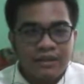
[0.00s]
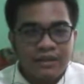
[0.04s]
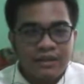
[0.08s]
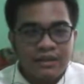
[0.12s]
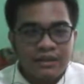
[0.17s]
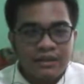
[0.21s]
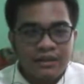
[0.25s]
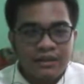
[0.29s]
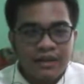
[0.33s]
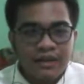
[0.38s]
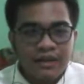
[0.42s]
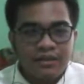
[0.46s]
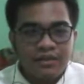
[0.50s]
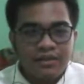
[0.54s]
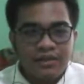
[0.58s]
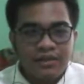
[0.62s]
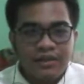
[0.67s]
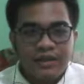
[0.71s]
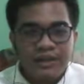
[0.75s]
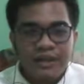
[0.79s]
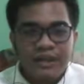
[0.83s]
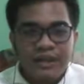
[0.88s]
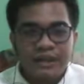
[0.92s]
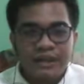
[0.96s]
Said
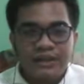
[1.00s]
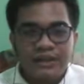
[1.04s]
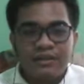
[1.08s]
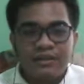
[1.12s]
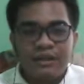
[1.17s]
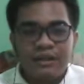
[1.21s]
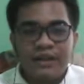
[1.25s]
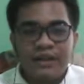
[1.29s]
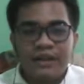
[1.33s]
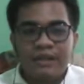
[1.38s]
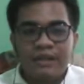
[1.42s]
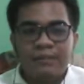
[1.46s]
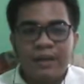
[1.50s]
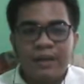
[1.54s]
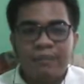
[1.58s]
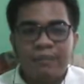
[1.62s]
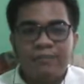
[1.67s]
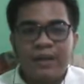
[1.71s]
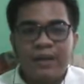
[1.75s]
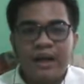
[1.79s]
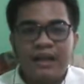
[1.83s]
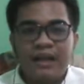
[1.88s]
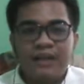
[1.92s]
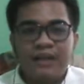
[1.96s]
turning is utilized by
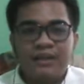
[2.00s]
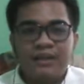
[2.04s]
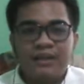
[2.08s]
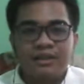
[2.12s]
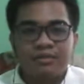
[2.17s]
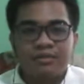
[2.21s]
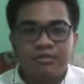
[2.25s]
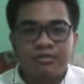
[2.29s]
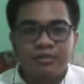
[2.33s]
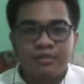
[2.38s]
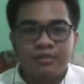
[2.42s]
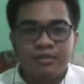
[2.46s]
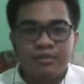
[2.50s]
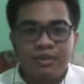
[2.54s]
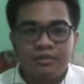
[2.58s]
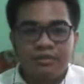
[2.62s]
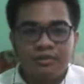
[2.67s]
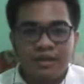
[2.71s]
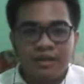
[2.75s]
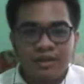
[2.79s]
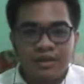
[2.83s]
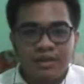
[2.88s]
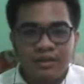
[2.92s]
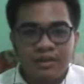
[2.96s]
pilots through the
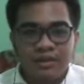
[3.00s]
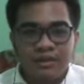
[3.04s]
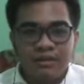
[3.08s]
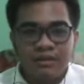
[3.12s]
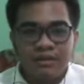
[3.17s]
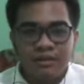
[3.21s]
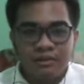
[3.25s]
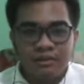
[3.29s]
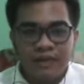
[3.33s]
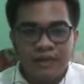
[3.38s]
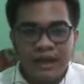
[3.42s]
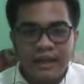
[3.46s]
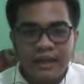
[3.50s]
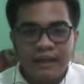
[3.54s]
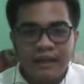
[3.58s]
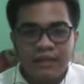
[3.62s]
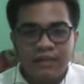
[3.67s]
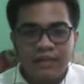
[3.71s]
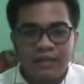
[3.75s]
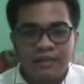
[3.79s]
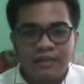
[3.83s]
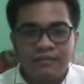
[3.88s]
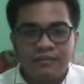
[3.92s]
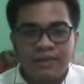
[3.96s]
rudder located
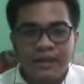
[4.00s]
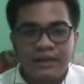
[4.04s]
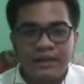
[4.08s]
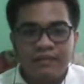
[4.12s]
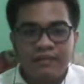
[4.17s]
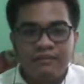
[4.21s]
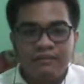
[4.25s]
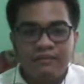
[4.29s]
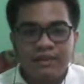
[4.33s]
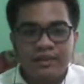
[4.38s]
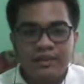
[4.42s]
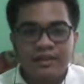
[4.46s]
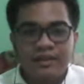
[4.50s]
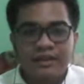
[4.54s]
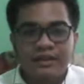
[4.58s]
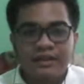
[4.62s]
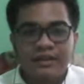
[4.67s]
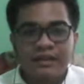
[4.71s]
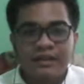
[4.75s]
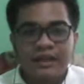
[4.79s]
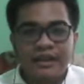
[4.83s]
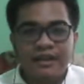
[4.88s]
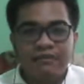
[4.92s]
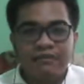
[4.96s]
on the vertical
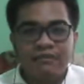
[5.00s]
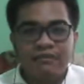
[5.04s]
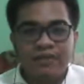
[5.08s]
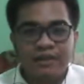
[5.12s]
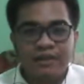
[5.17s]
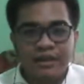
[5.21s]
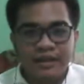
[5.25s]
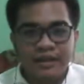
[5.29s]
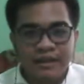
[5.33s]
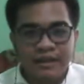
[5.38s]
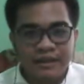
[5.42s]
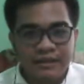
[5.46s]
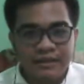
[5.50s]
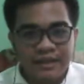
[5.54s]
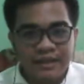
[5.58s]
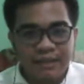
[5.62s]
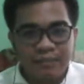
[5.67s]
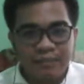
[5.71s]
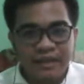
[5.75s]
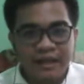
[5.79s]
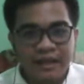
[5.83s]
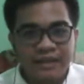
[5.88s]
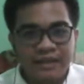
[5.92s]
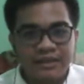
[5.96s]

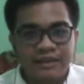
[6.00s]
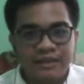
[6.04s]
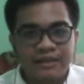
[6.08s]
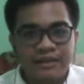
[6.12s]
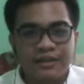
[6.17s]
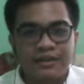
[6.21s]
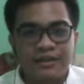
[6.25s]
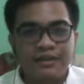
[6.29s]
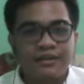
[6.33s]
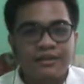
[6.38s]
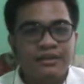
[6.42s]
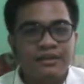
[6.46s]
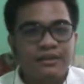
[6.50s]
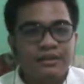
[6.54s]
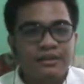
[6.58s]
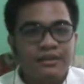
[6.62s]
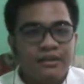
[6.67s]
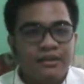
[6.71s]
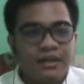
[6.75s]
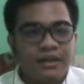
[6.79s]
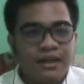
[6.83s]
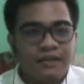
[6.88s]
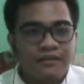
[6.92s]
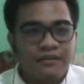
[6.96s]
stabilizer
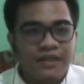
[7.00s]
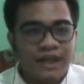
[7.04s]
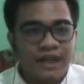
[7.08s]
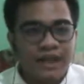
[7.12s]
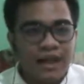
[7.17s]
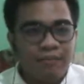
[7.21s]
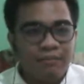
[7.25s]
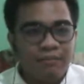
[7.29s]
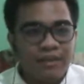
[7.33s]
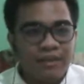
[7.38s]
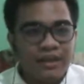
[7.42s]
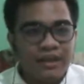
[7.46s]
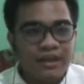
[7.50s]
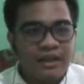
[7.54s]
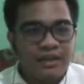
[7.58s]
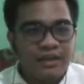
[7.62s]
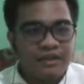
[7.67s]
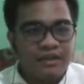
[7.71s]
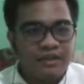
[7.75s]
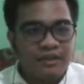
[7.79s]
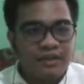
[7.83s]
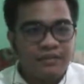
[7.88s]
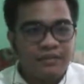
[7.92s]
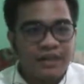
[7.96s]
of the
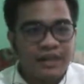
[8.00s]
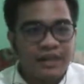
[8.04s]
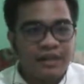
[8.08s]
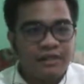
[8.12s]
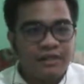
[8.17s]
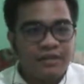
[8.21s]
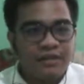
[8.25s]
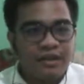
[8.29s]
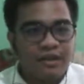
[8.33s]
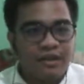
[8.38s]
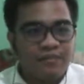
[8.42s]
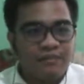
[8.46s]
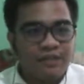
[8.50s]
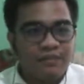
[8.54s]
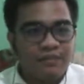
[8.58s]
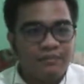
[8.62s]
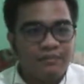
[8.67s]
empennage of the aircraft.